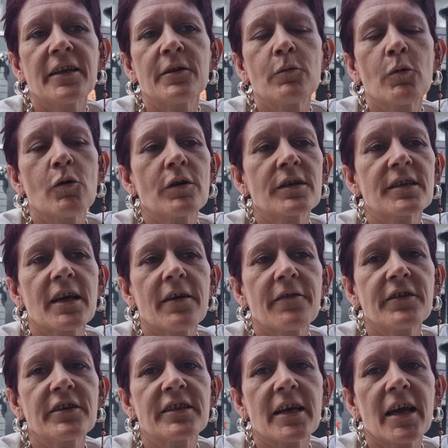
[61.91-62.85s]
He worked
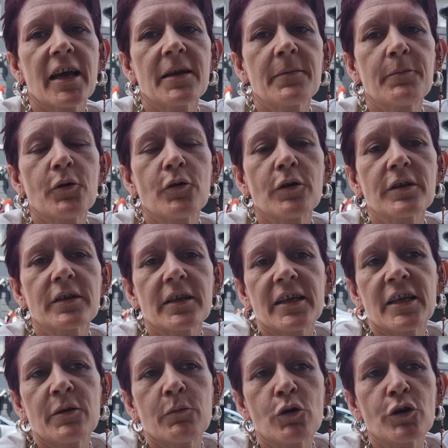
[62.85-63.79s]
every day, but
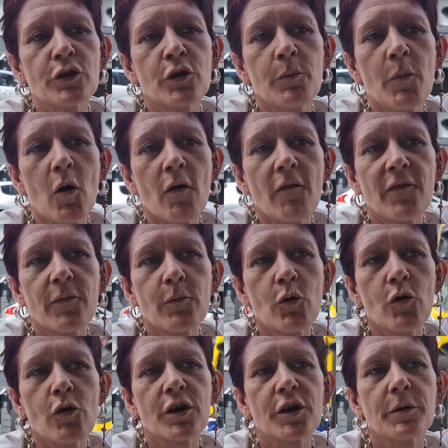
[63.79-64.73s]
he wouldn't come home from
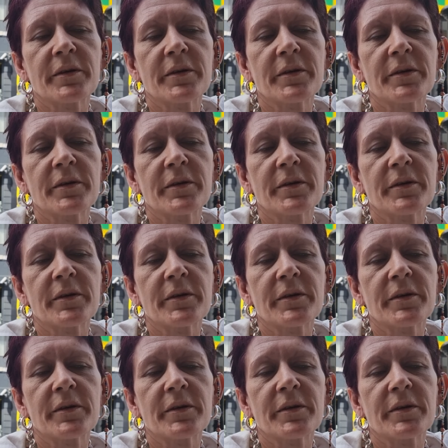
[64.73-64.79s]
work.